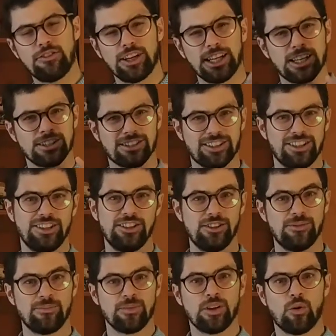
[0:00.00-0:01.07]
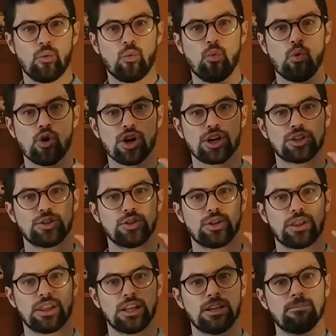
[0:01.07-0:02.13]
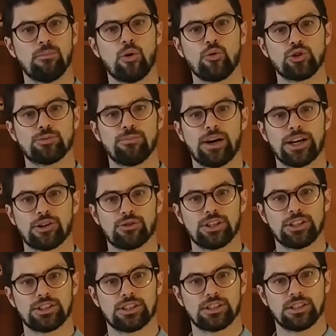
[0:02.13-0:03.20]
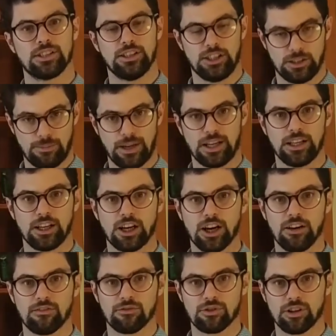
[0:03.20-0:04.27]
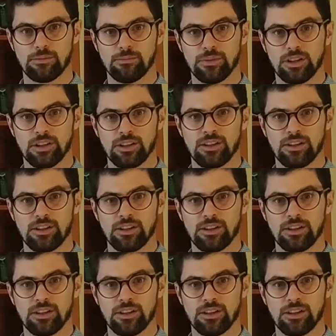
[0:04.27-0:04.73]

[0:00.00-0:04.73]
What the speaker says: I ask you, where do you think most migrants in Spain come from?